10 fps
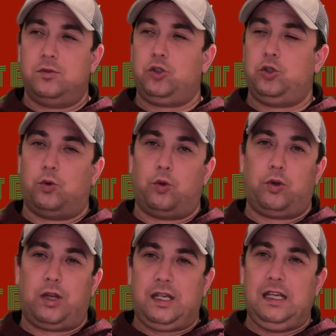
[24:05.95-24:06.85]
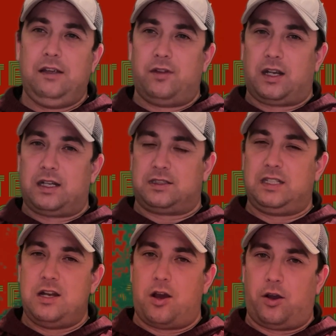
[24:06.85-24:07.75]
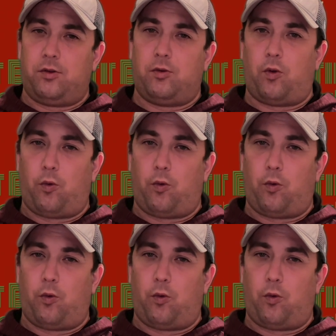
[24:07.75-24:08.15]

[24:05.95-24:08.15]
you will leave the casino